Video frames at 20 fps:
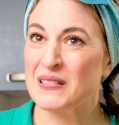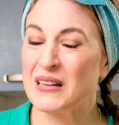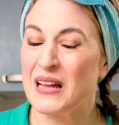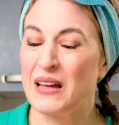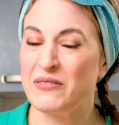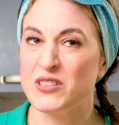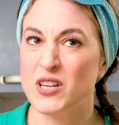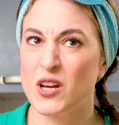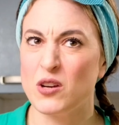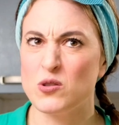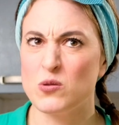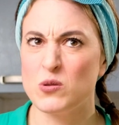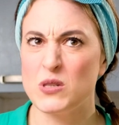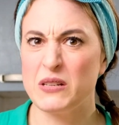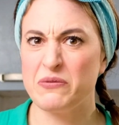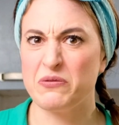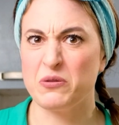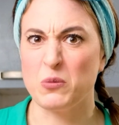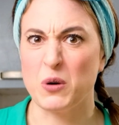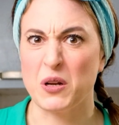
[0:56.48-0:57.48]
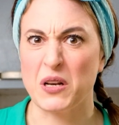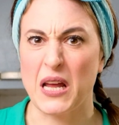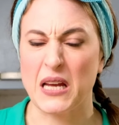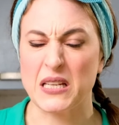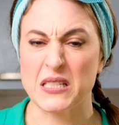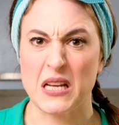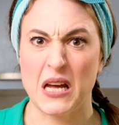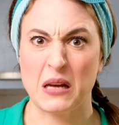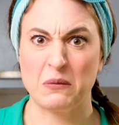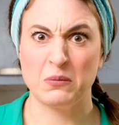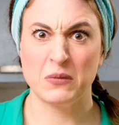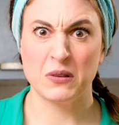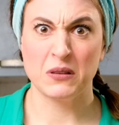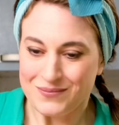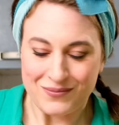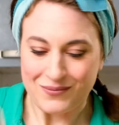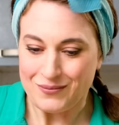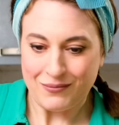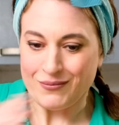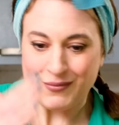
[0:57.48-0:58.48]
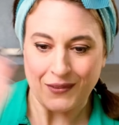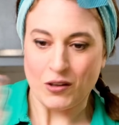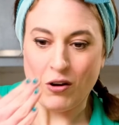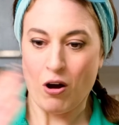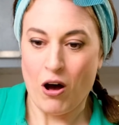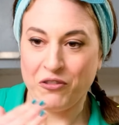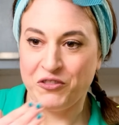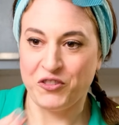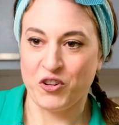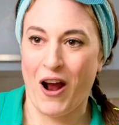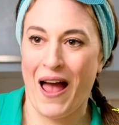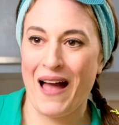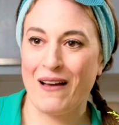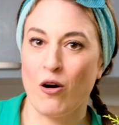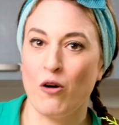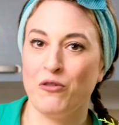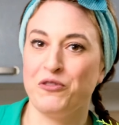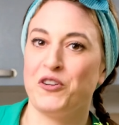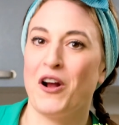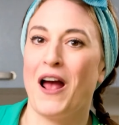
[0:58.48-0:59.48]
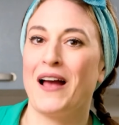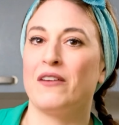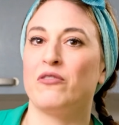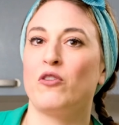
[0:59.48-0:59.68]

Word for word: I have to go to a different one next time. Off track, off track,